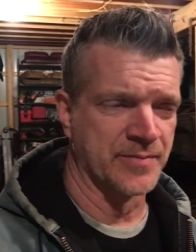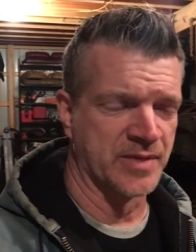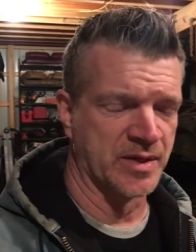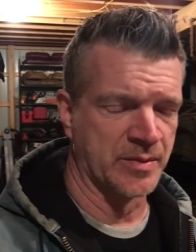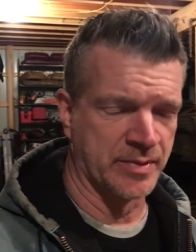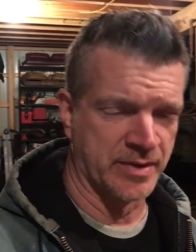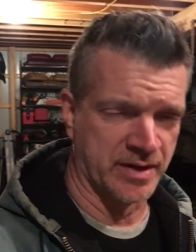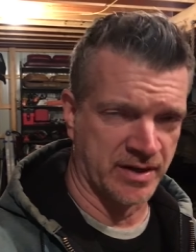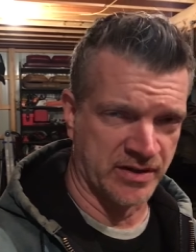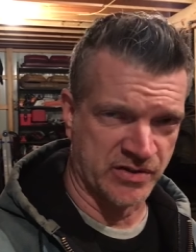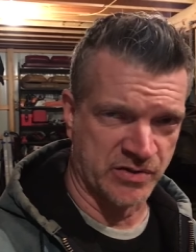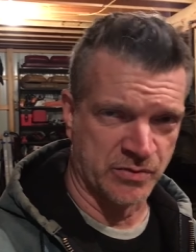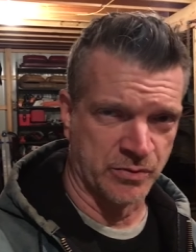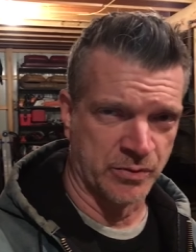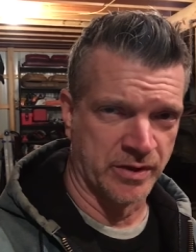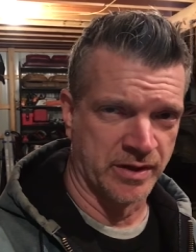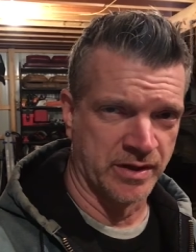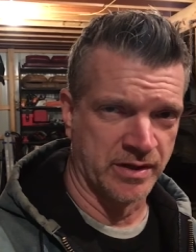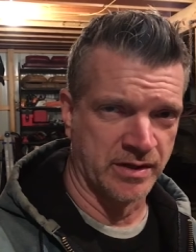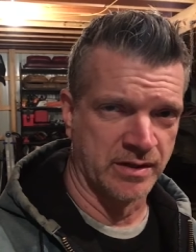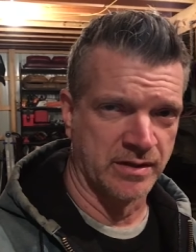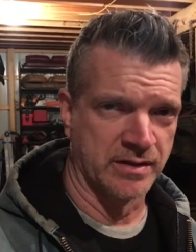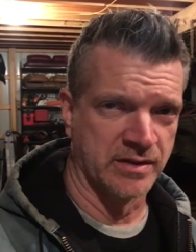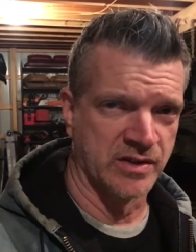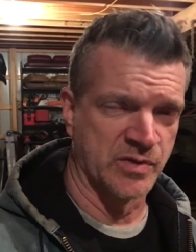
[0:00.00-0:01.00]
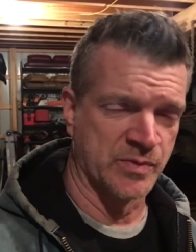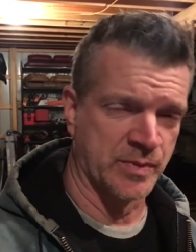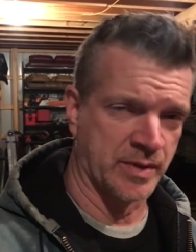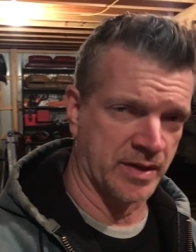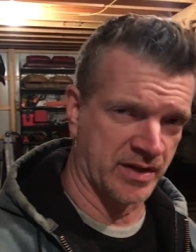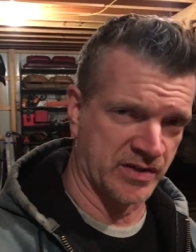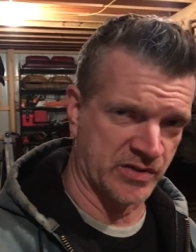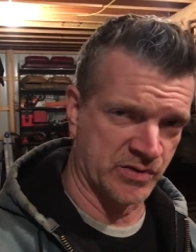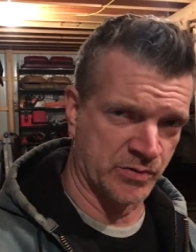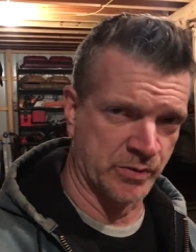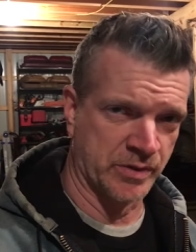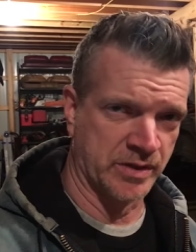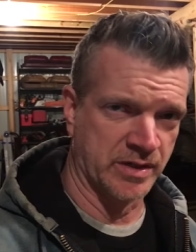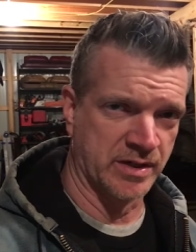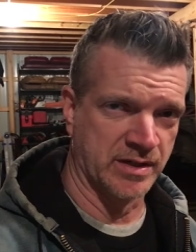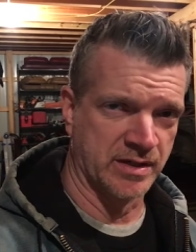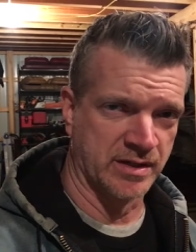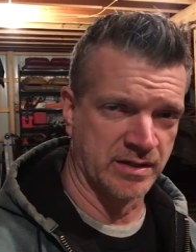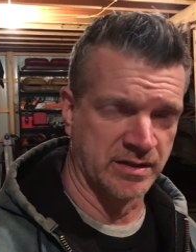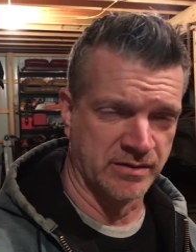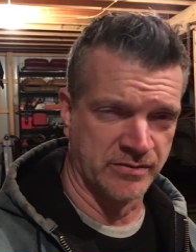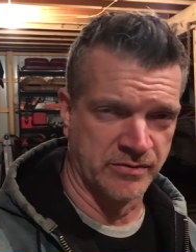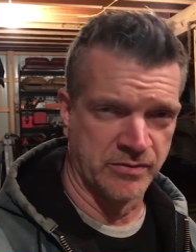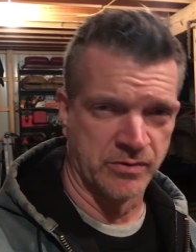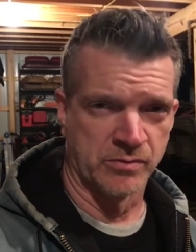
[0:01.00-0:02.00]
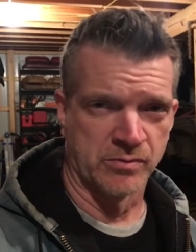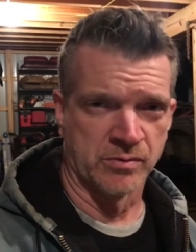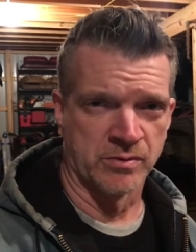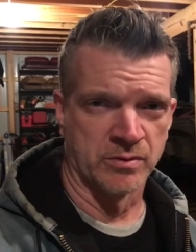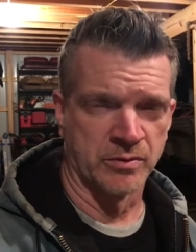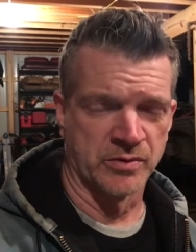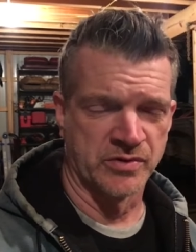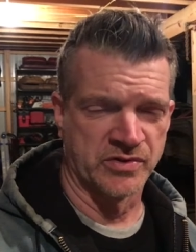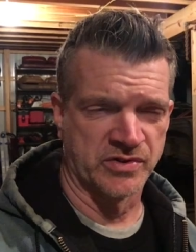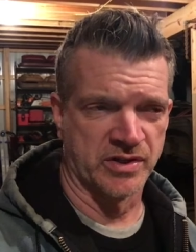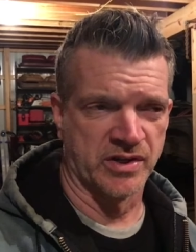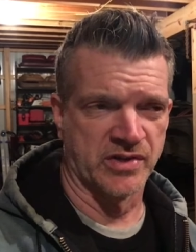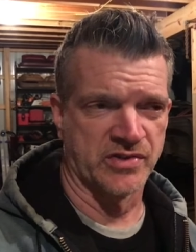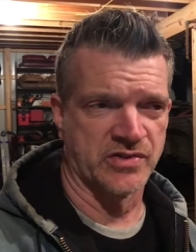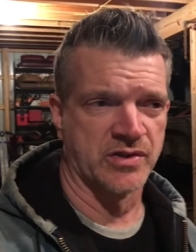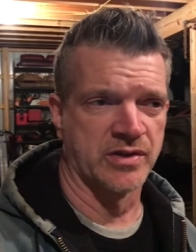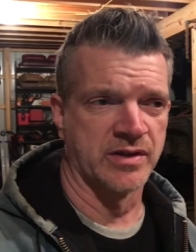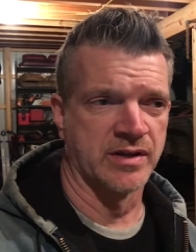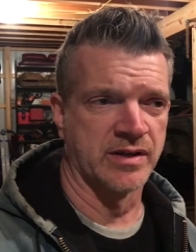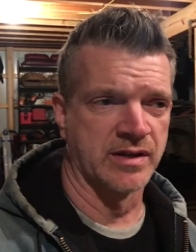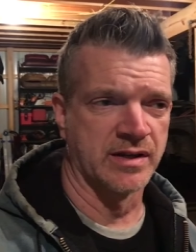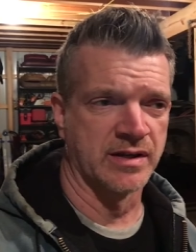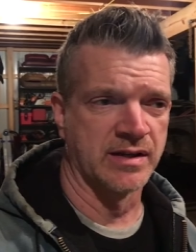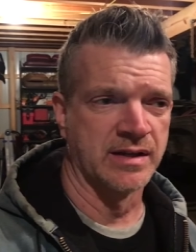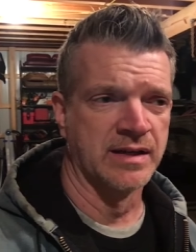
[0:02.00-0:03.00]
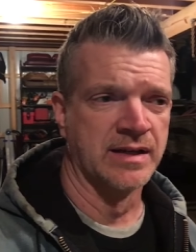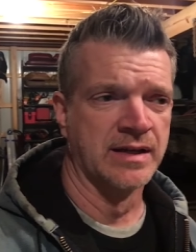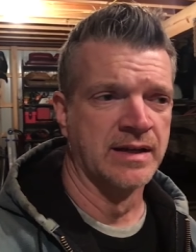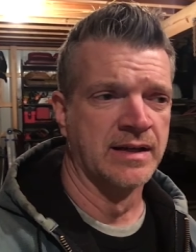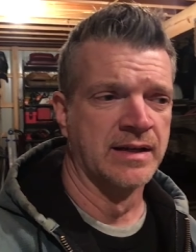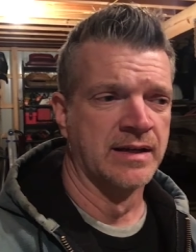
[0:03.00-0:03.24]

He passed away this past week, and the funeral was yesterday.